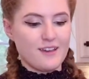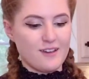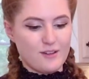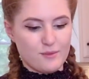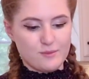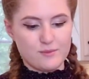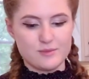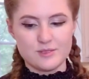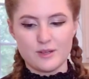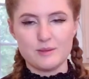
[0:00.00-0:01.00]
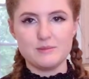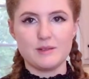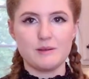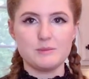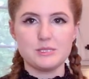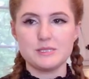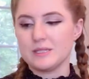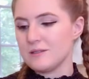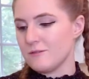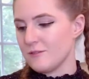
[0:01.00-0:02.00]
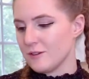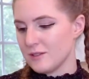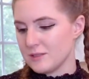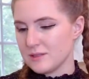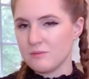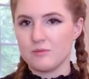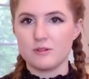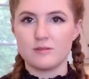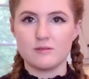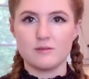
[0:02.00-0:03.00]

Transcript: Um, so I'm, I'm just gonna fill this up with